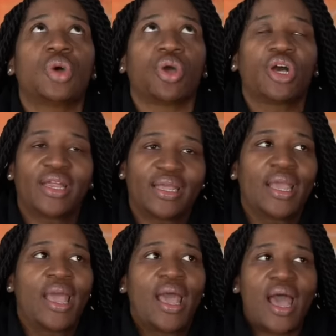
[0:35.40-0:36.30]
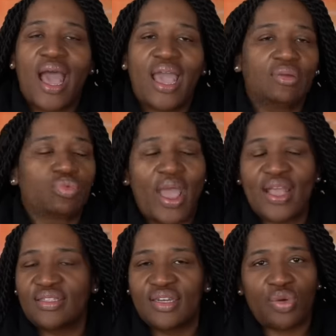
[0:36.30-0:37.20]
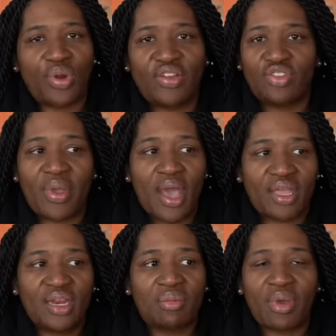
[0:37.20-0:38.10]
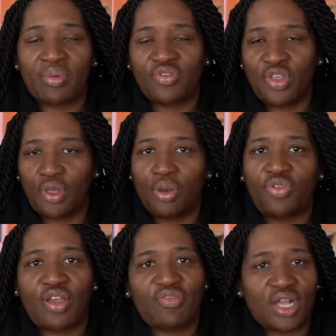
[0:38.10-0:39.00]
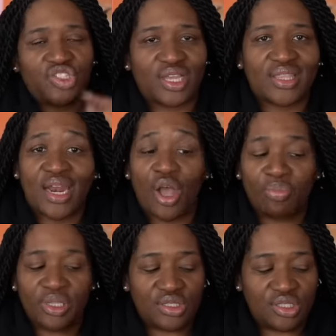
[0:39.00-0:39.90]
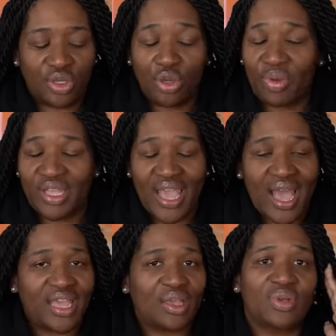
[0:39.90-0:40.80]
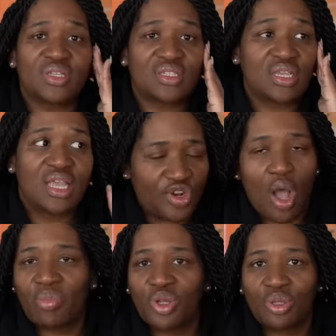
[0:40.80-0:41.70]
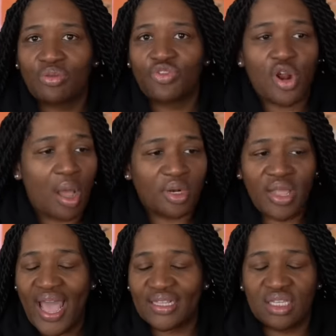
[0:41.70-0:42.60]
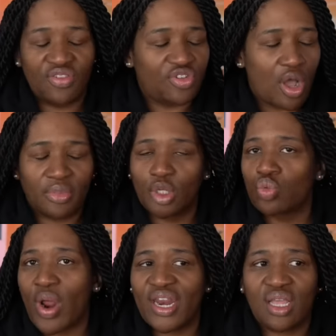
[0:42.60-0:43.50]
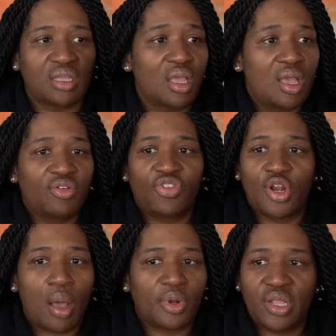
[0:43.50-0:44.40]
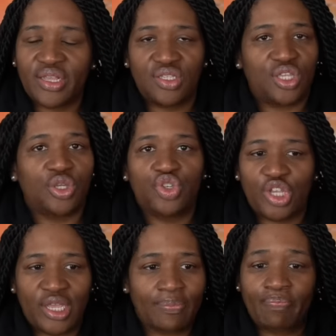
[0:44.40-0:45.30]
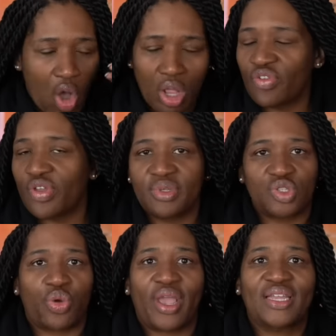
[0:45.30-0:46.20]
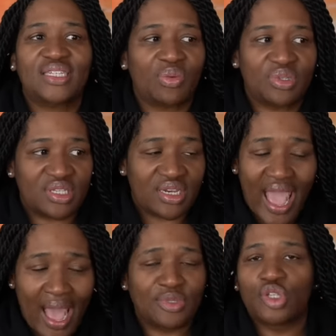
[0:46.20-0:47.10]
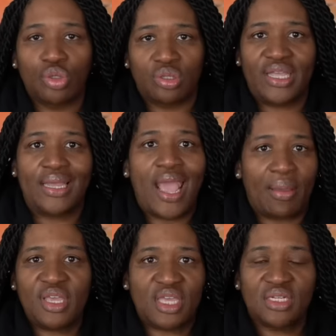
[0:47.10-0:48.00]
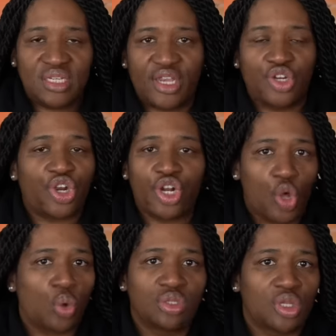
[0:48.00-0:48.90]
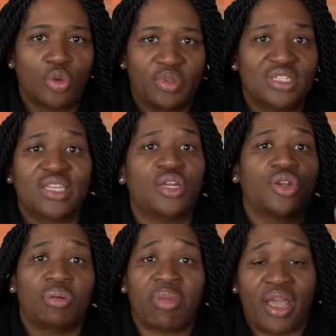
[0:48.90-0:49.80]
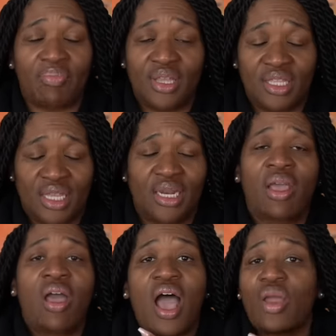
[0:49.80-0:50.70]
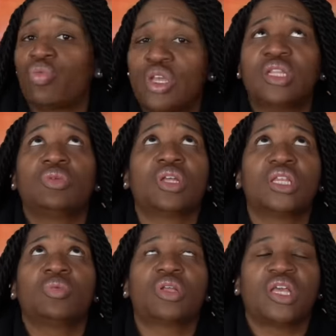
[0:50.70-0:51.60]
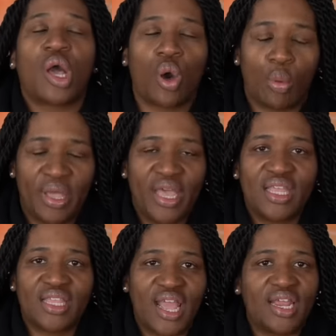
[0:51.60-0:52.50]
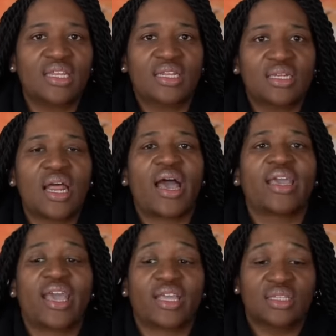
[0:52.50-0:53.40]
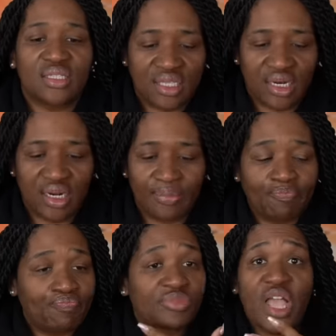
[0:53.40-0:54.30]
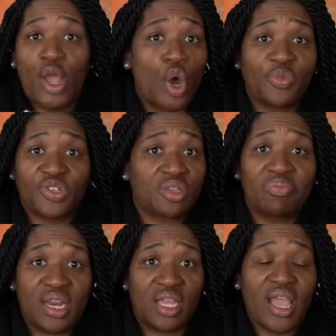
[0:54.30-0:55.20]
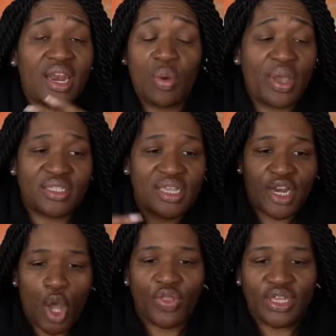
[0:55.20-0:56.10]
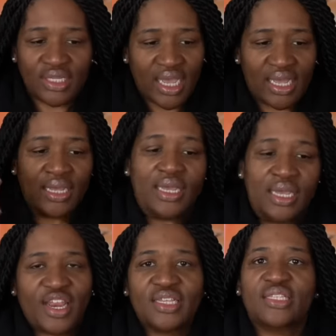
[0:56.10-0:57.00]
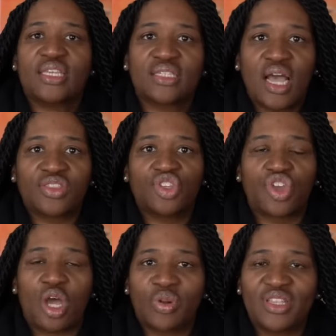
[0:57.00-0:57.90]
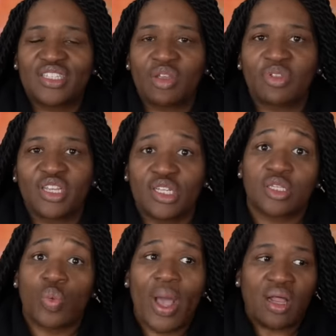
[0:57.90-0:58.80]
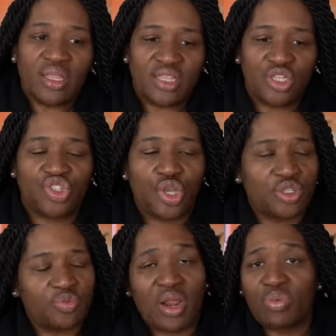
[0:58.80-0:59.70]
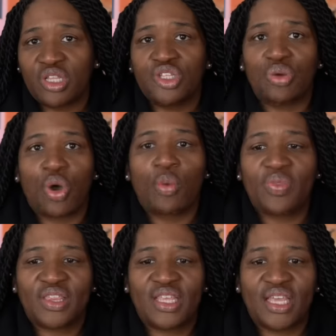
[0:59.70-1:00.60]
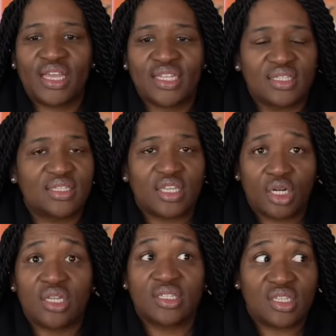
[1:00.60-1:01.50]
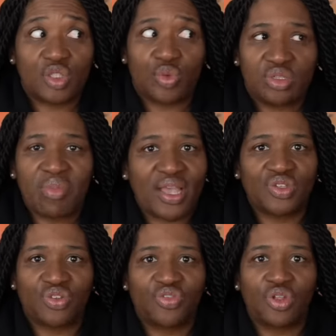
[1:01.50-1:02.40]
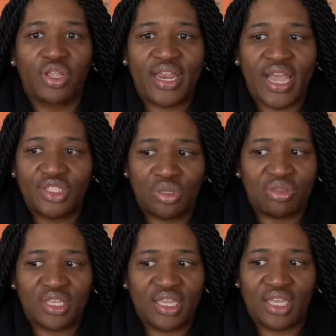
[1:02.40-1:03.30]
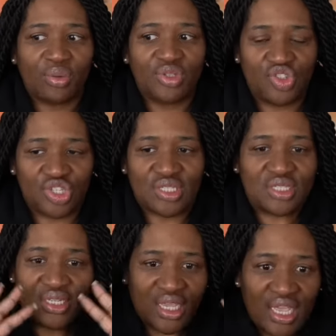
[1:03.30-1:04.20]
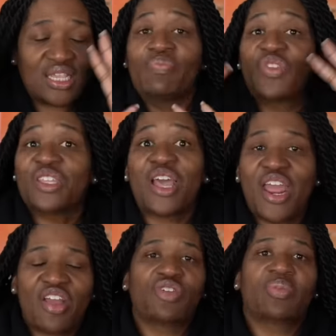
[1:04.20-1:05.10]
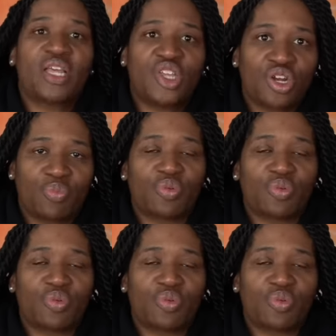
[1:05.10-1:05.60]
so good. I ranted and raved about it in my review. If you have not checked that out, please do. But yeah, it was phenomenal. Phenomenal acting, phenomenal writing, phenomenal execution. All of it was great. It was absolutely an Emmy contender and a Golden Globe contender, in my opinion. I really, really, really hope that Andy and Danai get considered. I hope they're submitting anyways. I know that uh, fantasy is not the genre that typically does well at these shows, but I really do hope that they get considered, because this was masterful. And I do think it was just something that everybody could